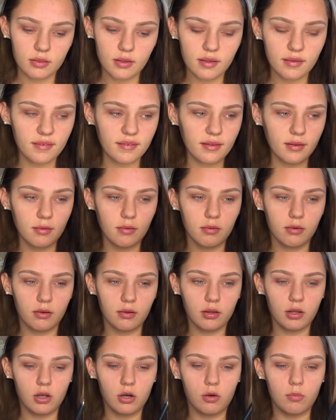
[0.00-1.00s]
this
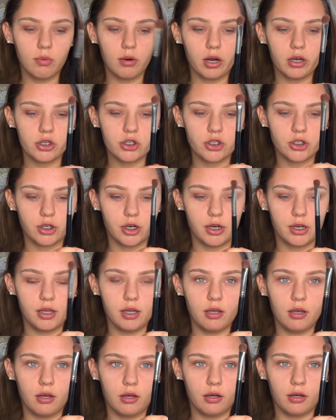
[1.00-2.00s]
little brush right
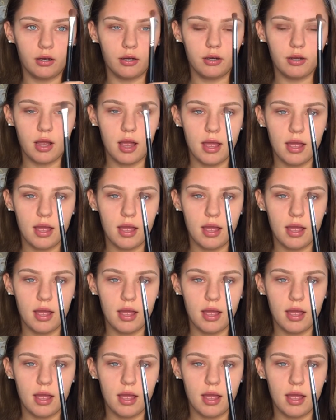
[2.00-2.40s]
here.